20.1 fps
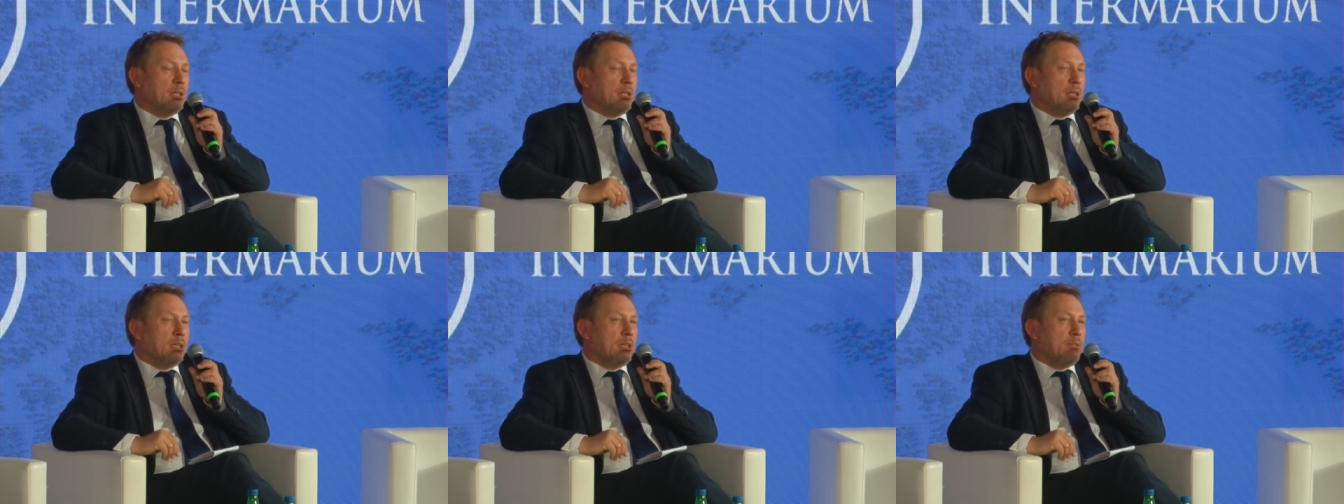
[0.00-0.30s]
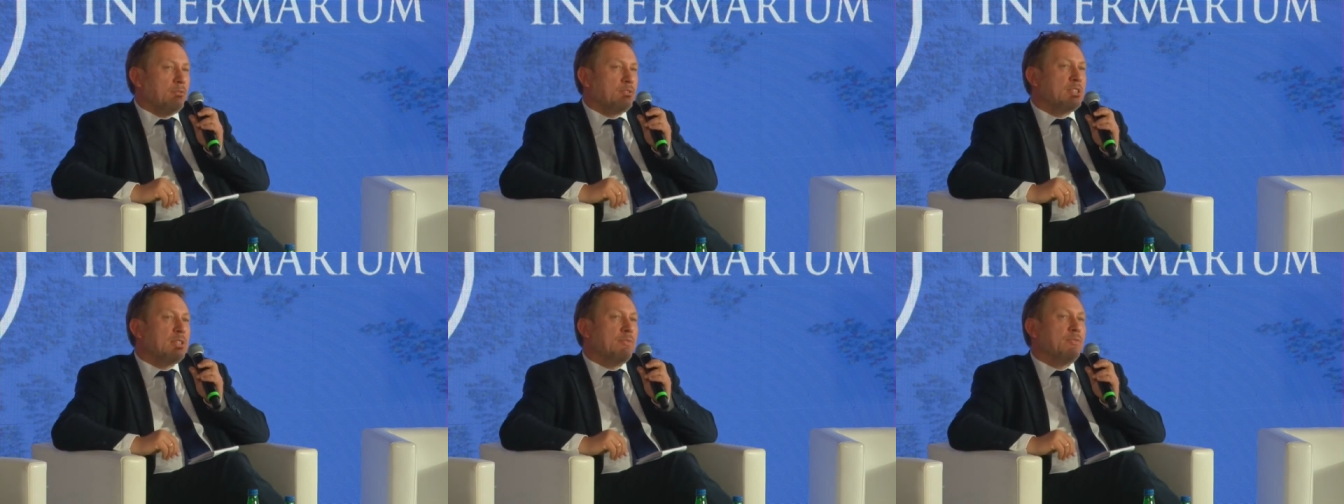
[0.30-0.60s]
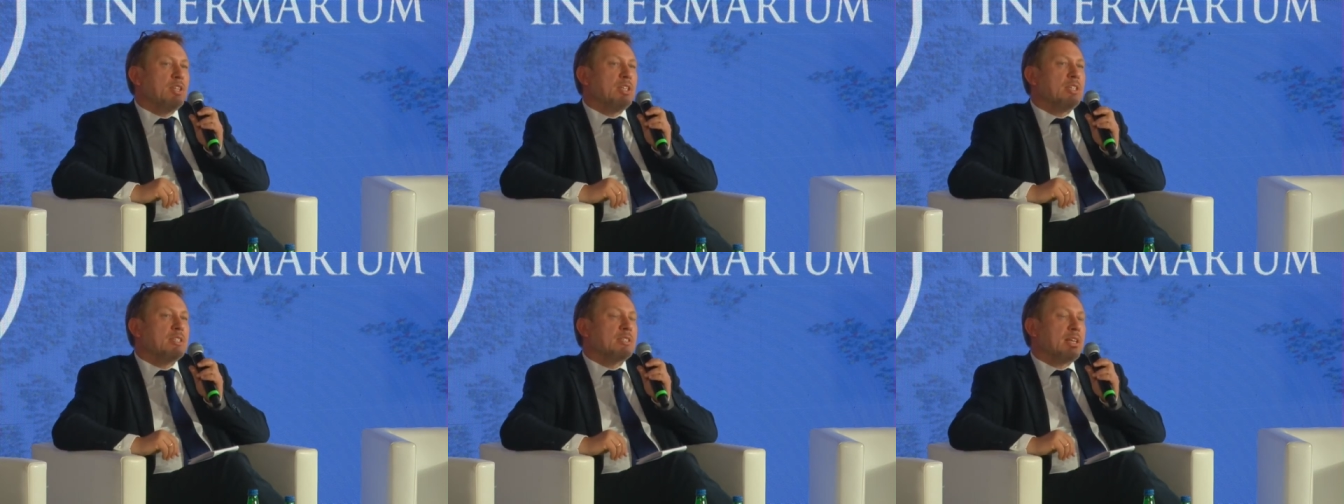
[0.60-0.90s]

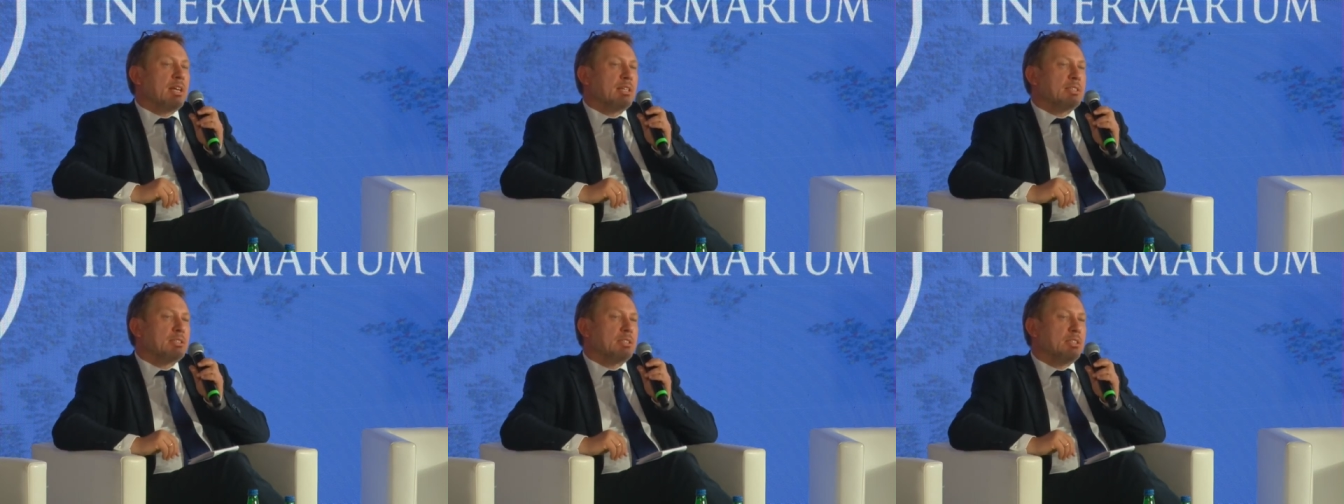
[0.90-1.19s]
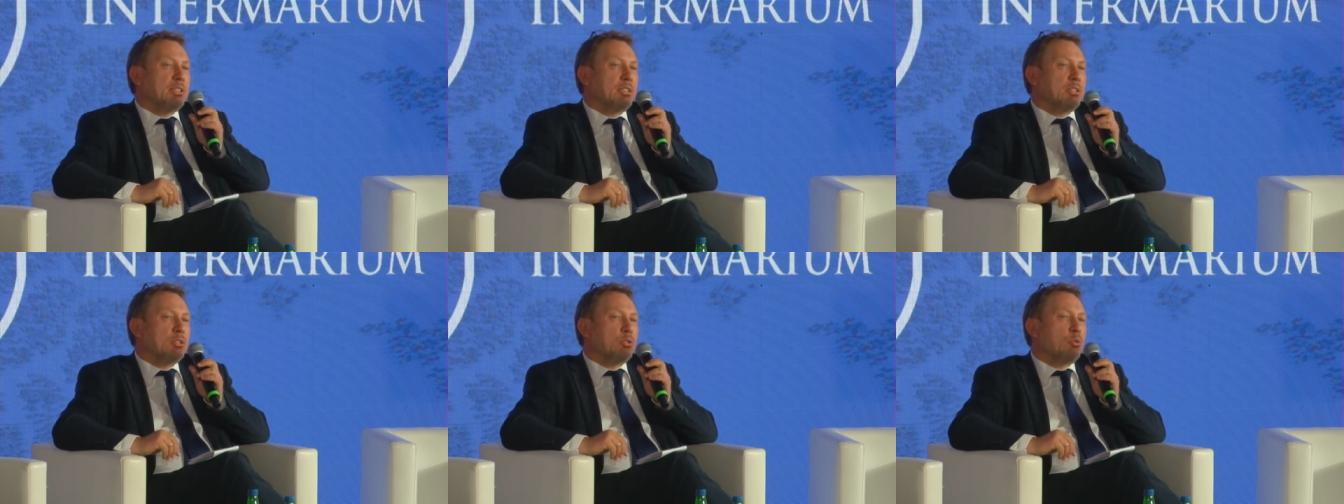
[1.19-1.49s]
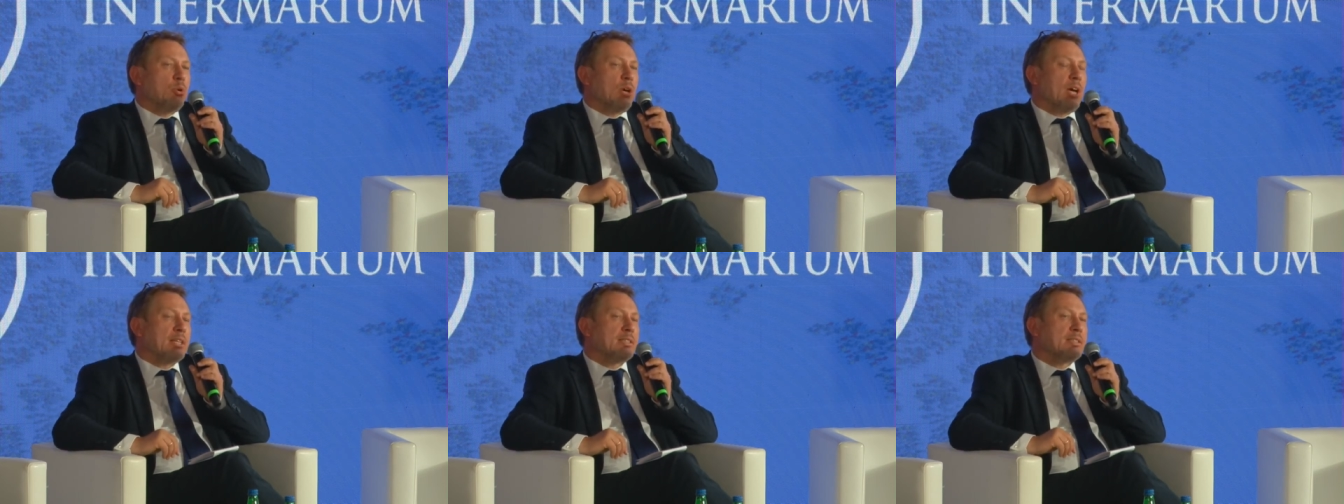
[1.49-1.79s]
organize and
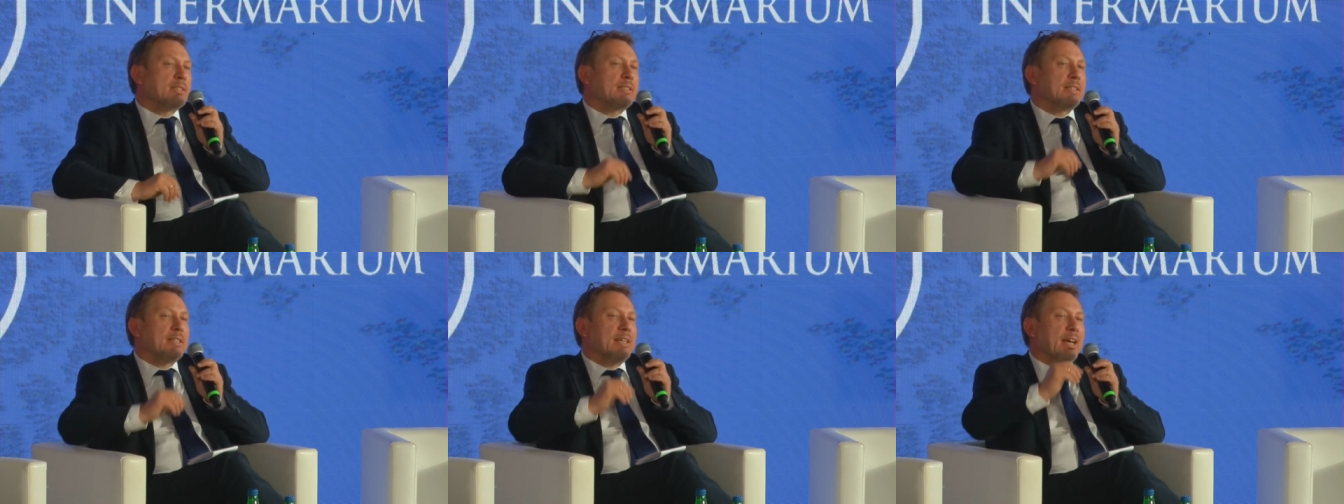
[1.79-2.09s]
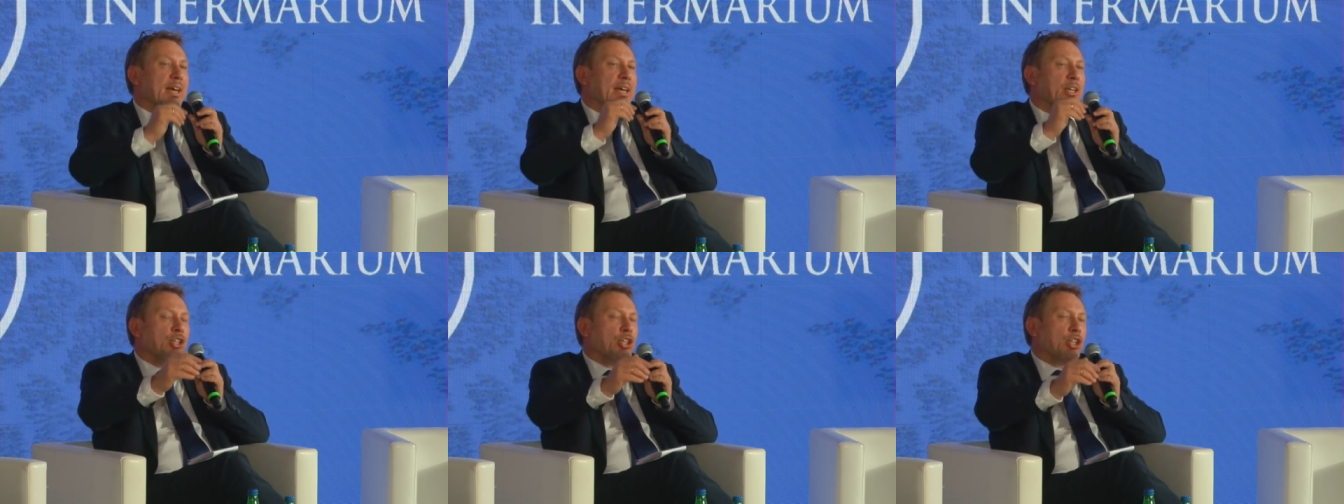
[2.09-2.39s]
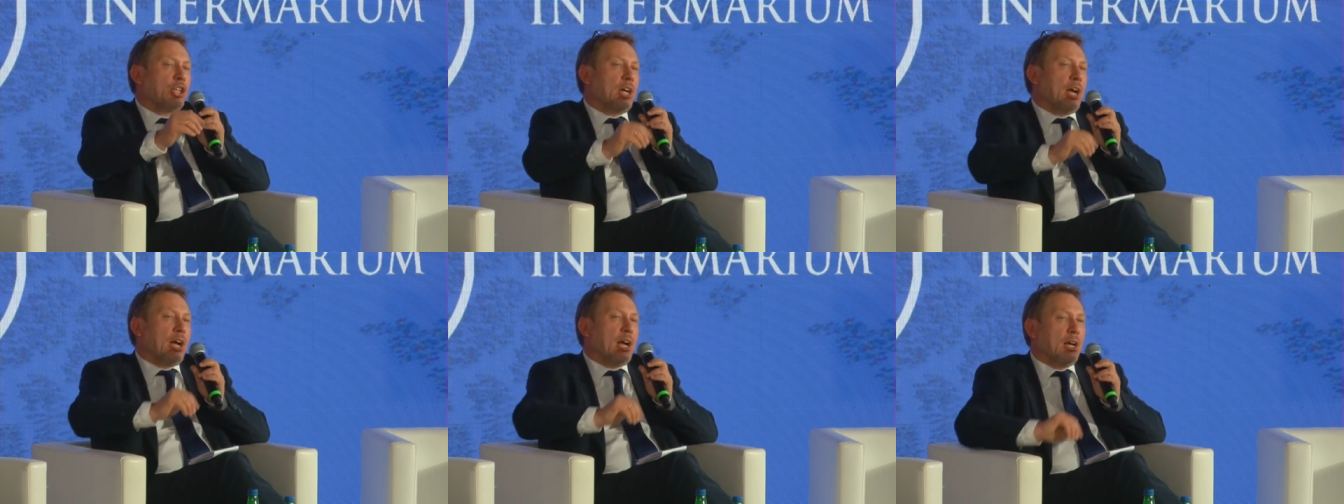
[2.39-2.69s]
manage their own
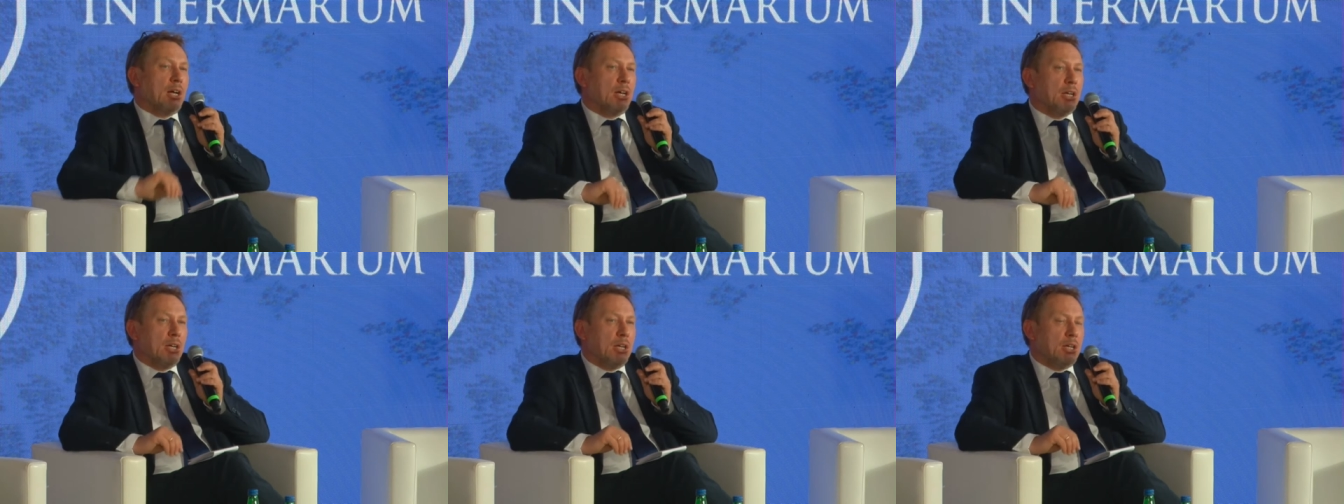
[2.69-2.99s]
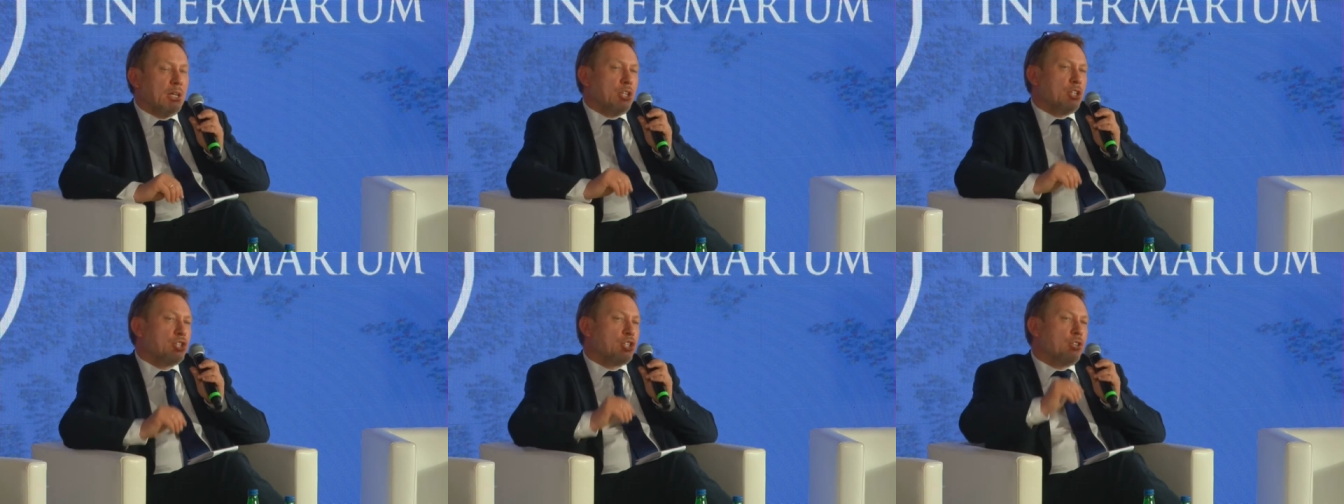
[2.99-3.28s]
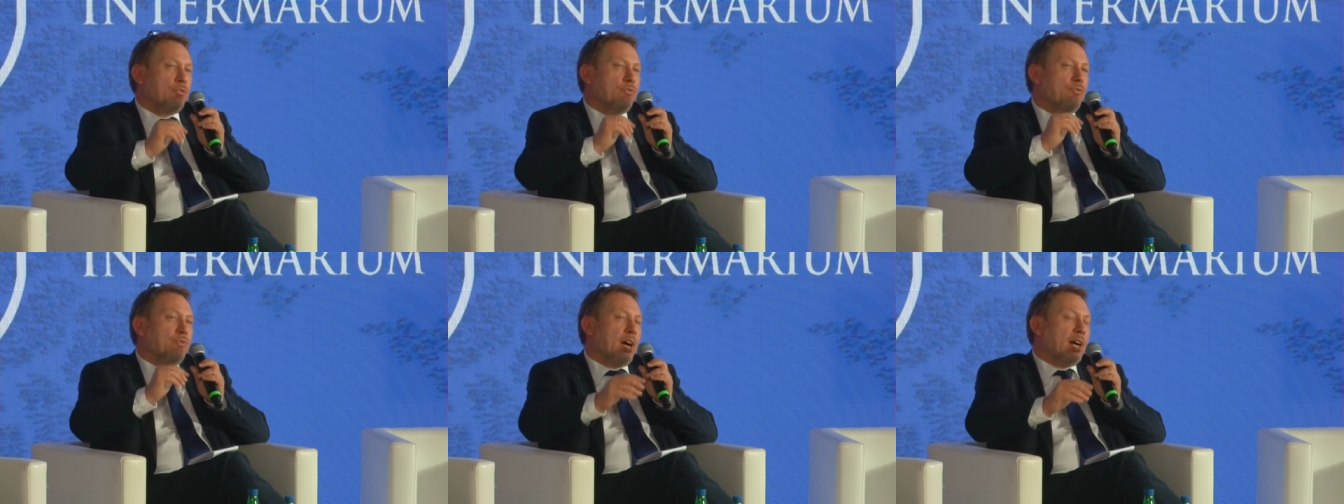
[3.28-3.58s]
business. In a
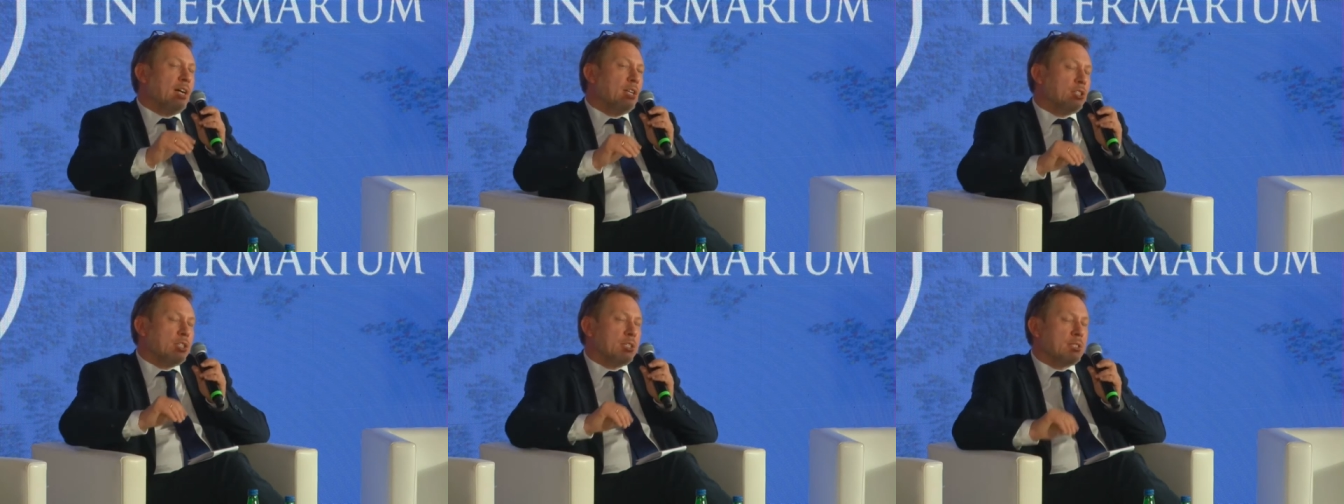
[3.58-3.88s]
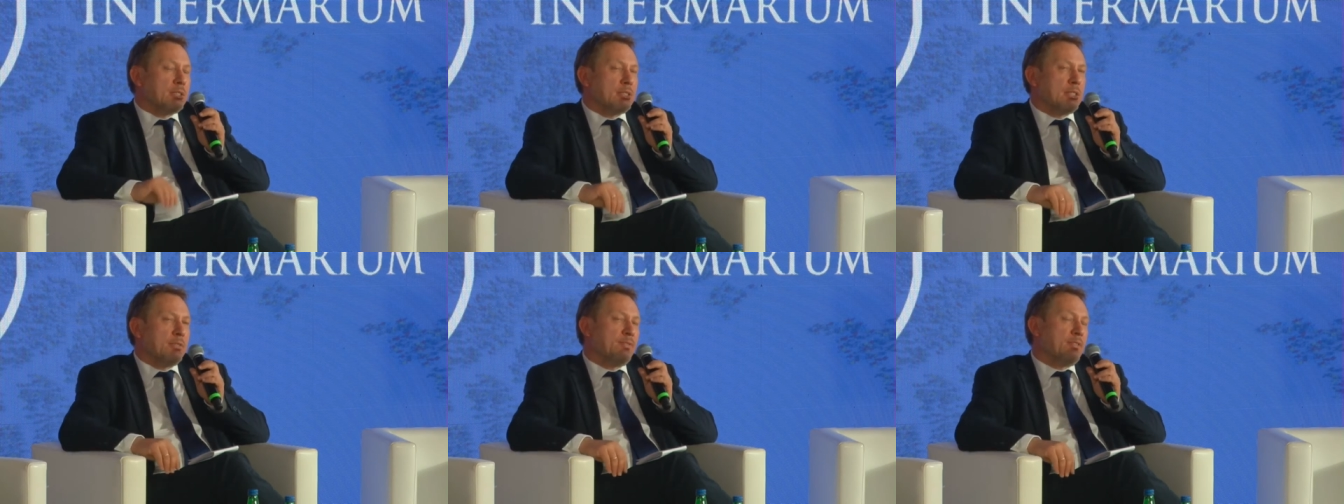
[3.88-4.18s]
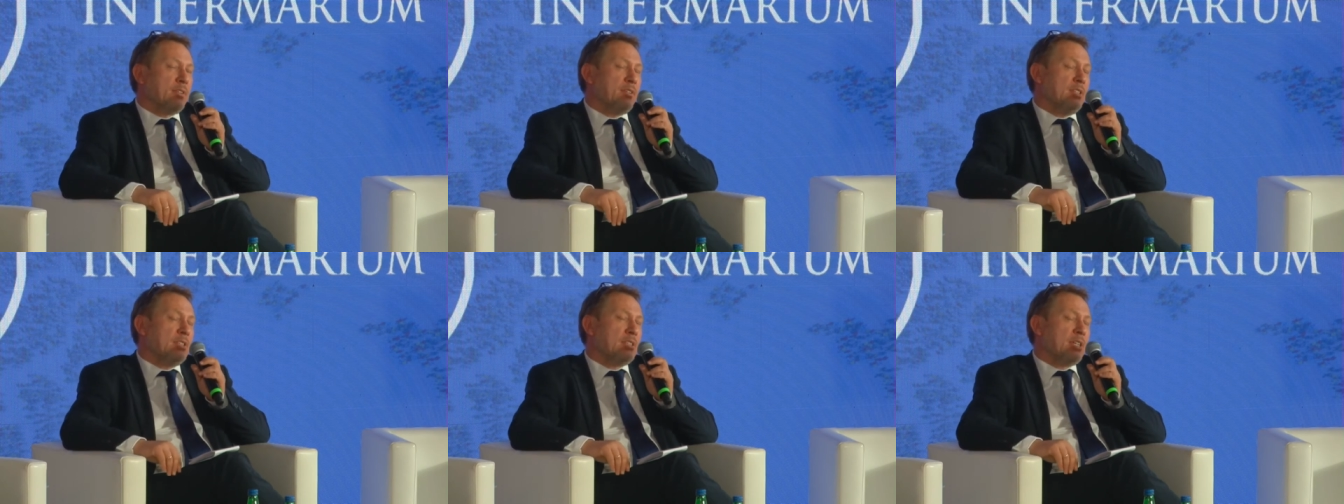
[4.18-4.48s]

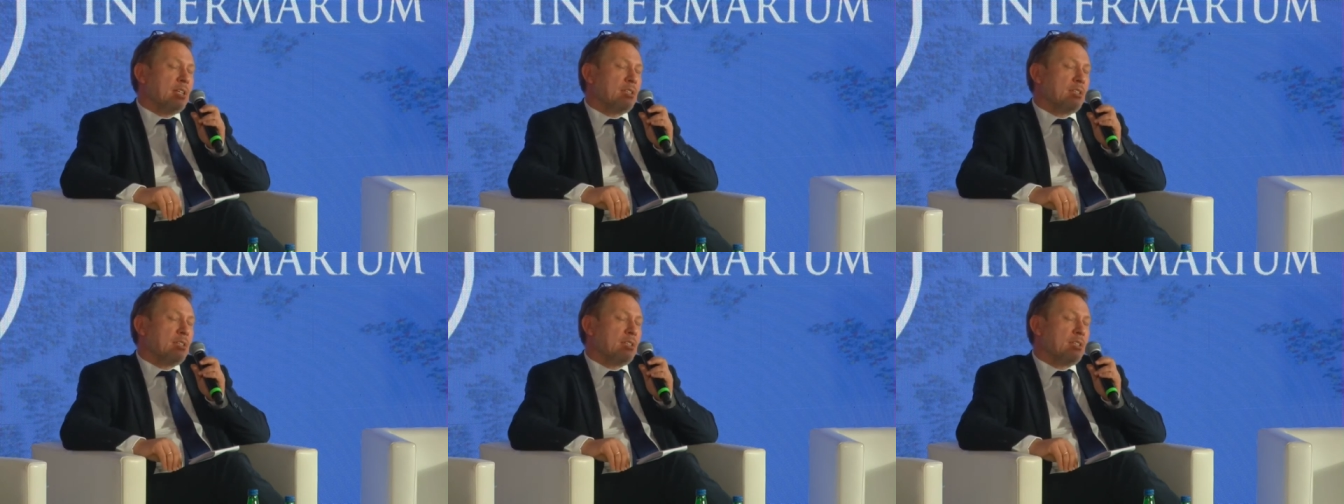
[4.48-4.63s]
civilization